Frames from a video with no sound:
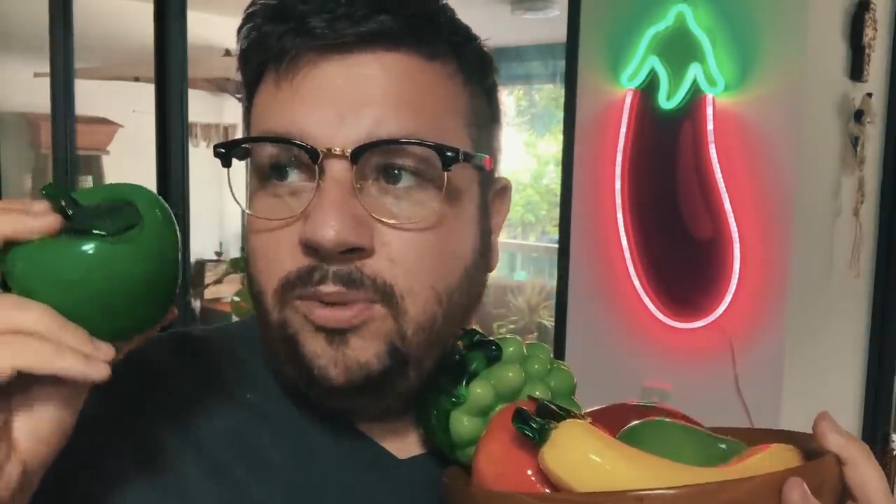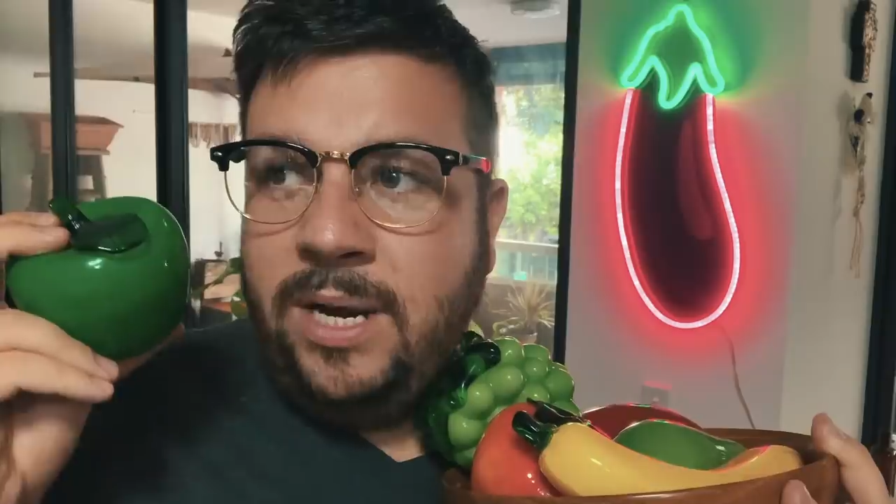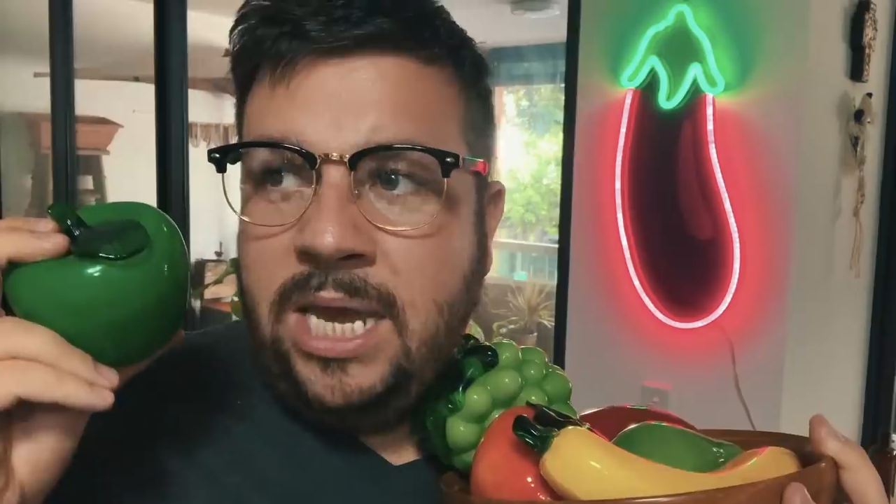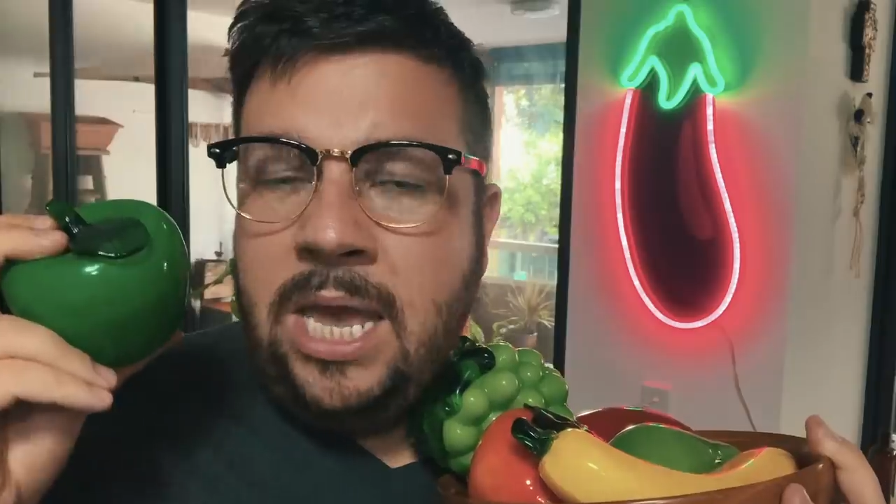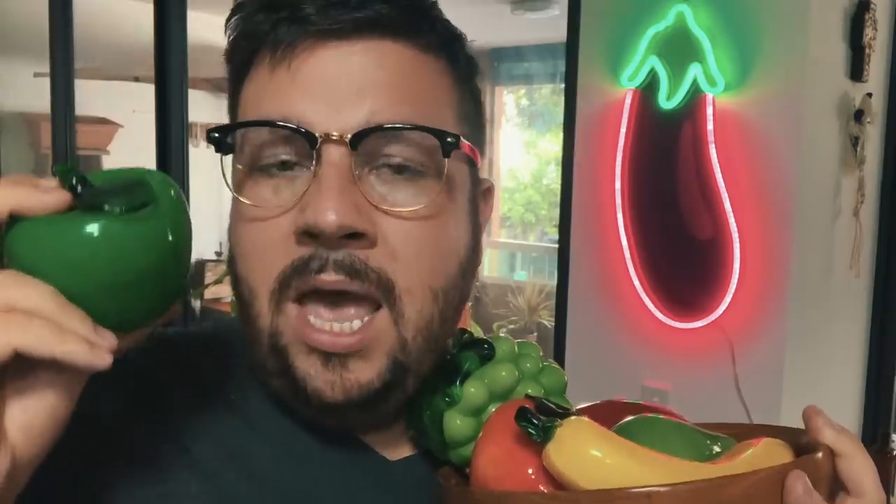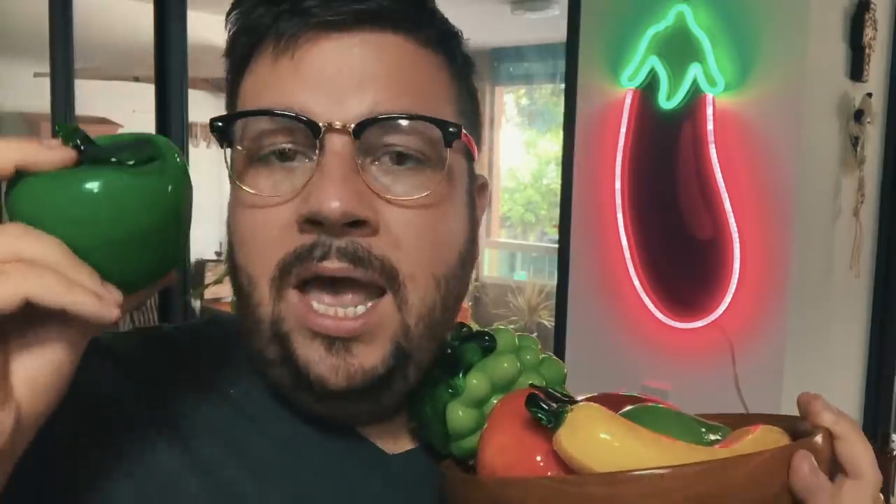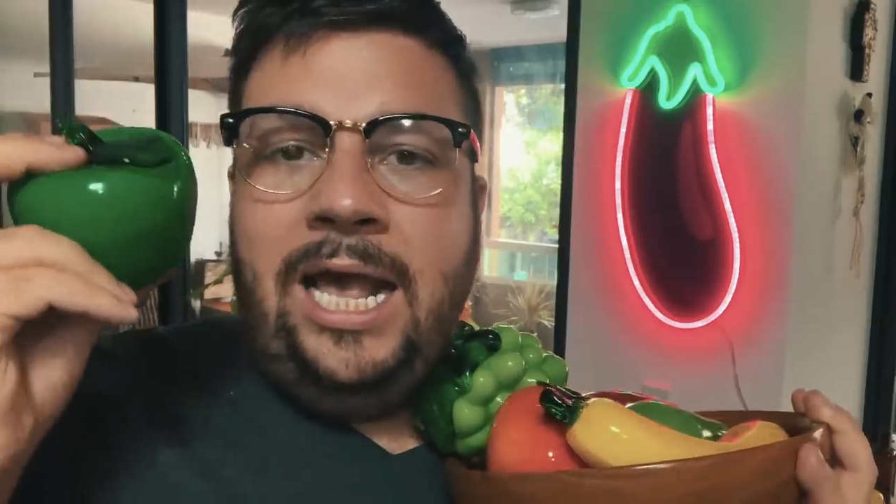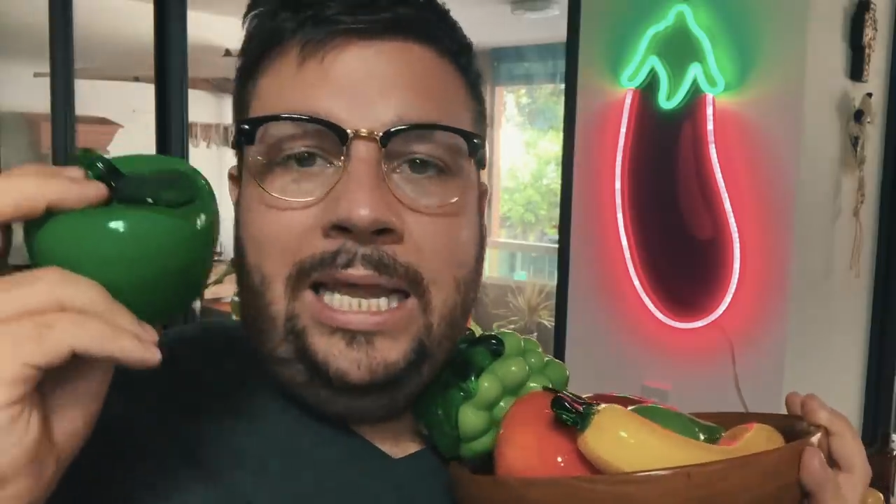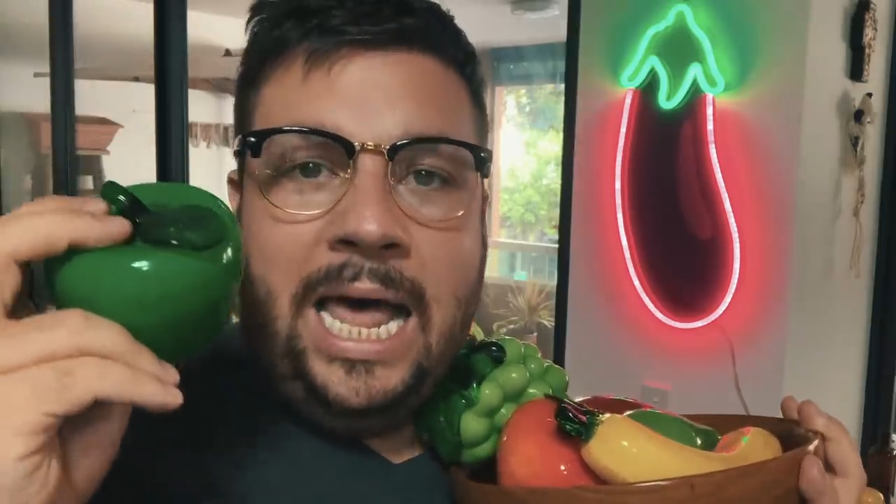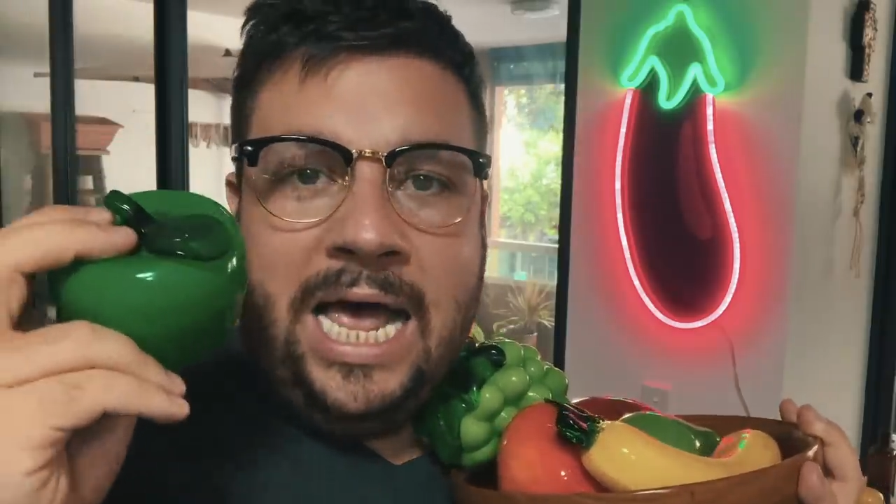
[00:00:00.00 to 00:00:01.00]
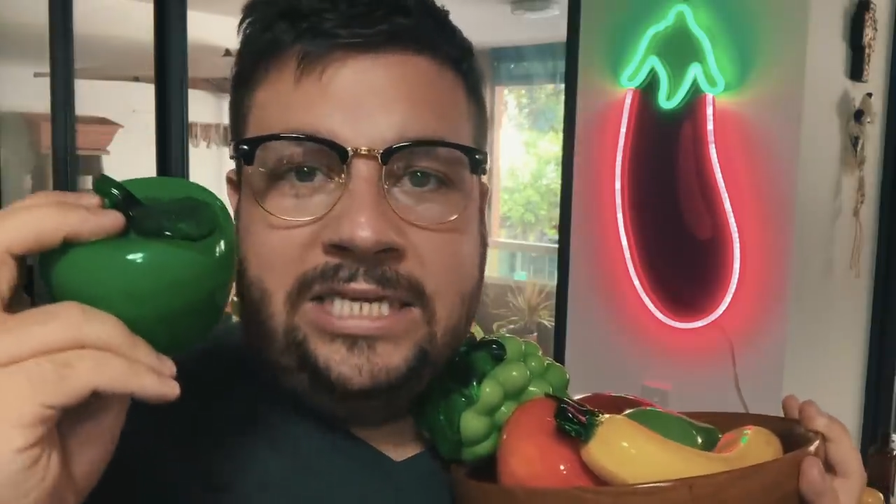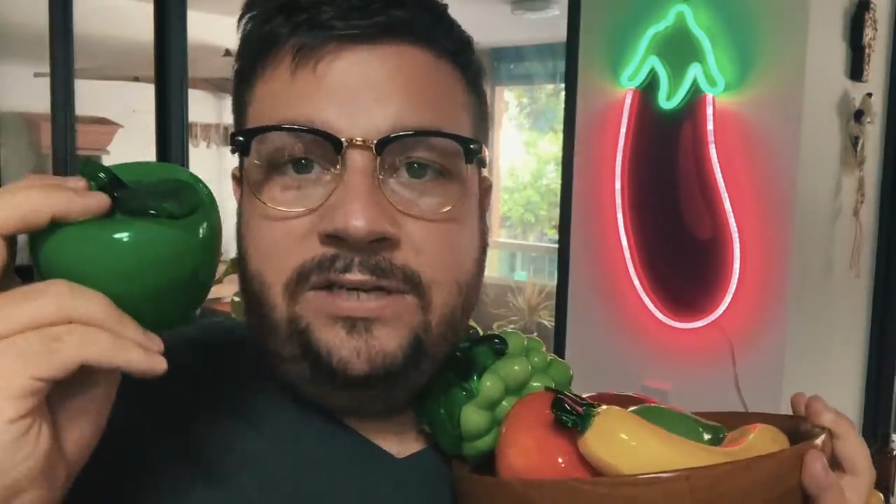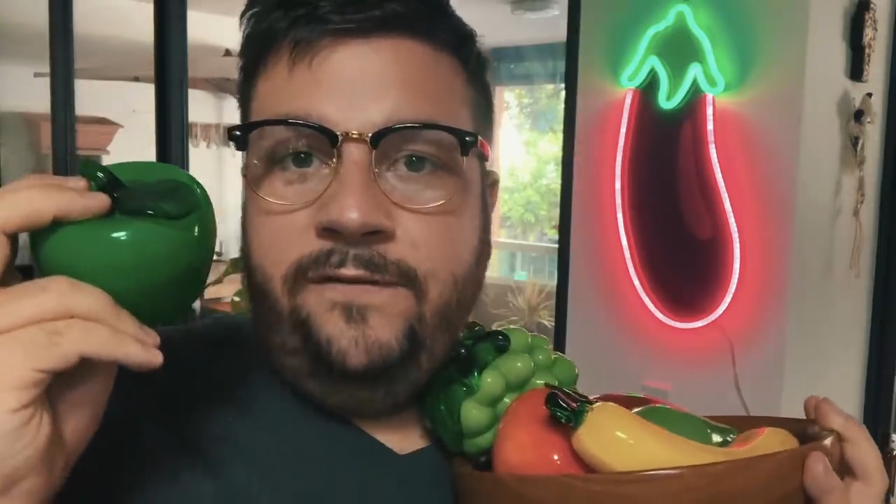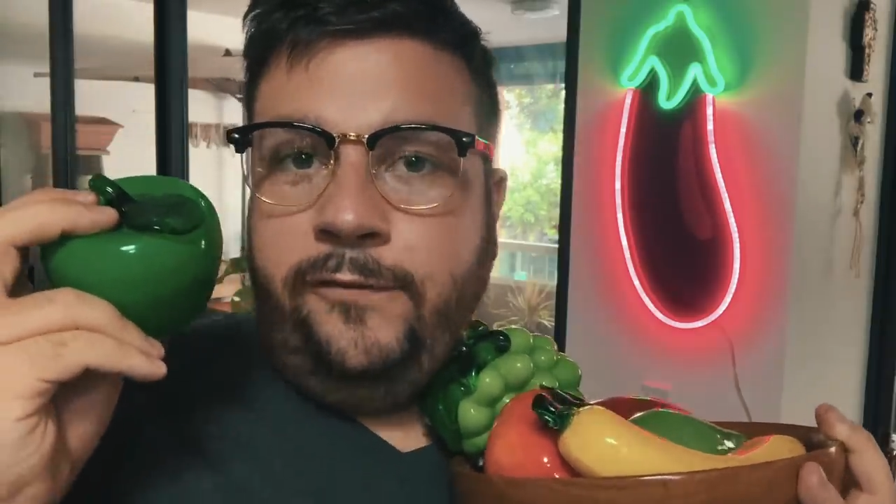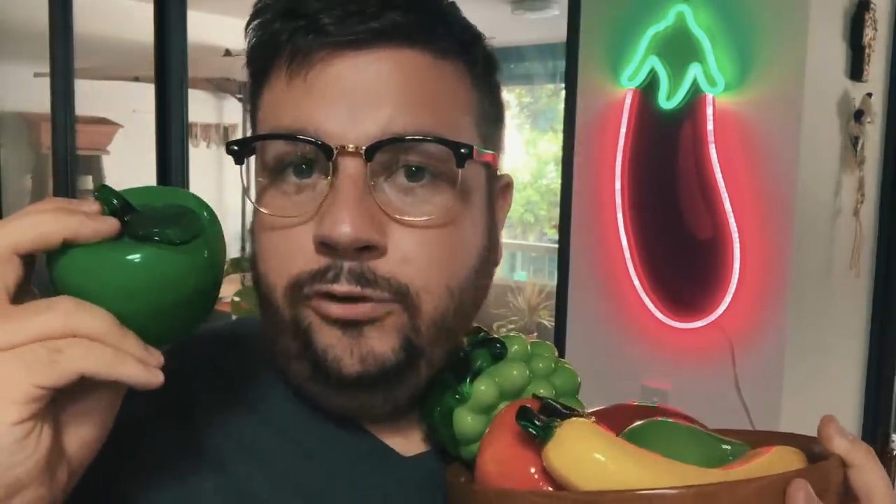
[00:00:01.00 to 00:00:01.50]
twenty, glass
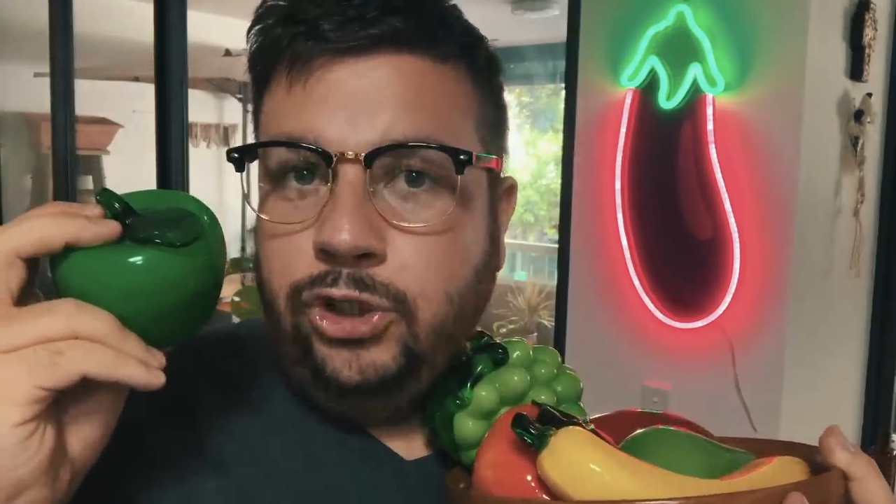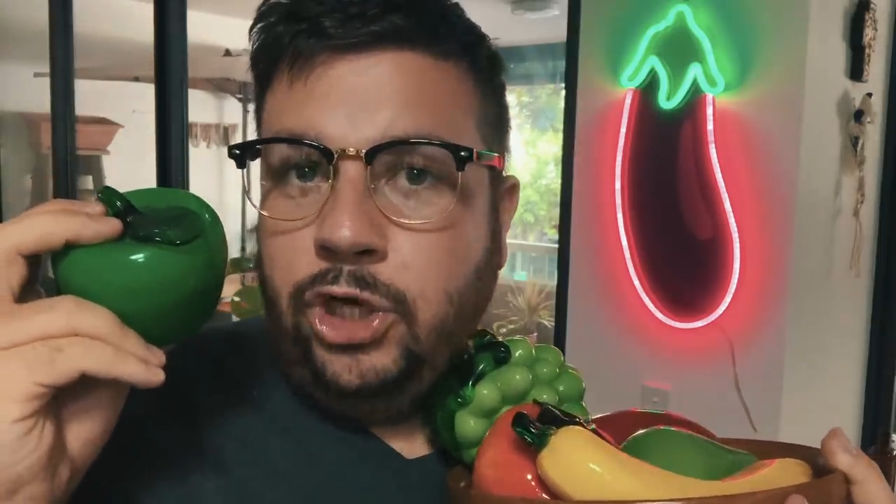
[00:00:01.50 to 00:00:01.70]
fruit